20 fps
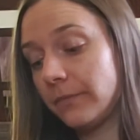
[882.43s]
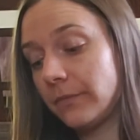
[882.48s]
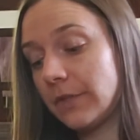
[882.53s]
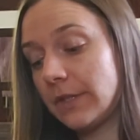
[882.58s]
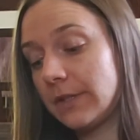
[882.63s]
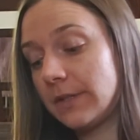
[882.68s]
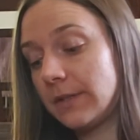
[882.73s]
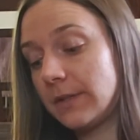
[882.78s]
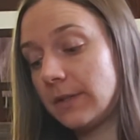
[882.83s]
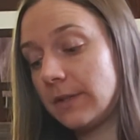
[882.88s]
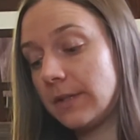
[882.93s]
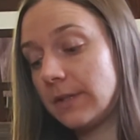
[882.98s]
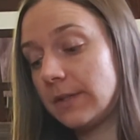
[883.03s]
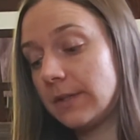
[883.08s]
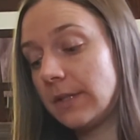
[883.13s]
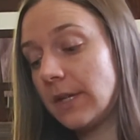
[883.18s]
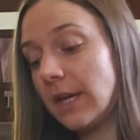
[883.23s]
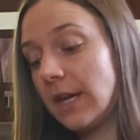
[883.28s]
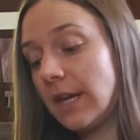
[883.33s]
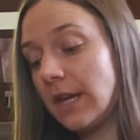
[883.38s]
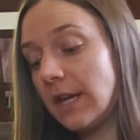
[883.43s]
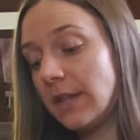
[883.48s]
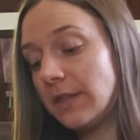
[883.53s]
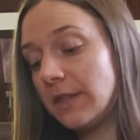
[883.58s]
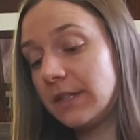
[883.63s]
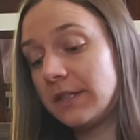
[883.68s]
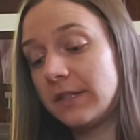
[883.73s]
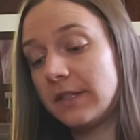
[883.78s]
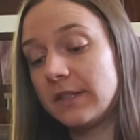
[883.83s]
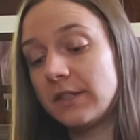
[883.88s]
This
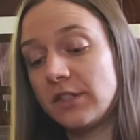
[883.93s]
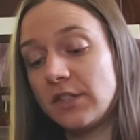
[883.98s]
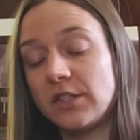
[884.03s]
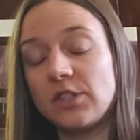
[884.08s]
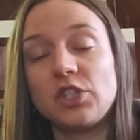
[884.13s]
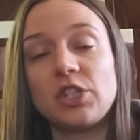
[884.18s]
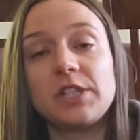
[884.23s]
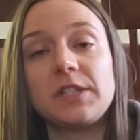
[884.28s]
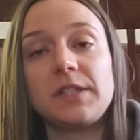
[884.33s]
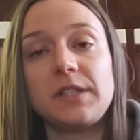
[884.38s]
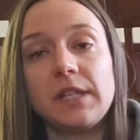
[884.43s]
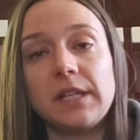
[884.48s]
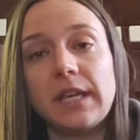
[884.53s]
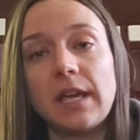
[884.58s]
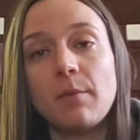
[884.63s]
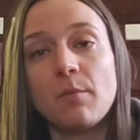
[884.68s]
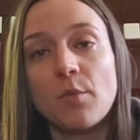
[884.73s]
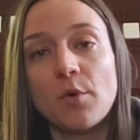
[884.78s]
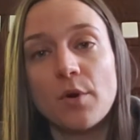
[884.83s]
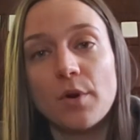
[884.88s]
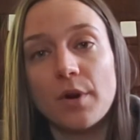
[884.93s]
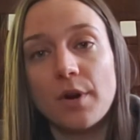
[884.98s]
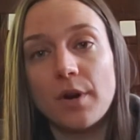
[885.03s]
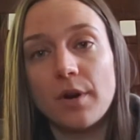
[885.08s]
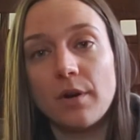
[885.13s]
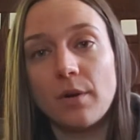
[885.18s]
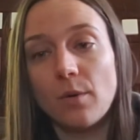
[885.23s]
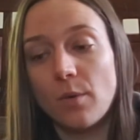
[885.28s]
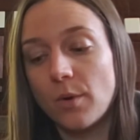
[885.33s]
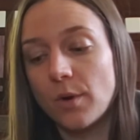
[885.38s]
is just to get more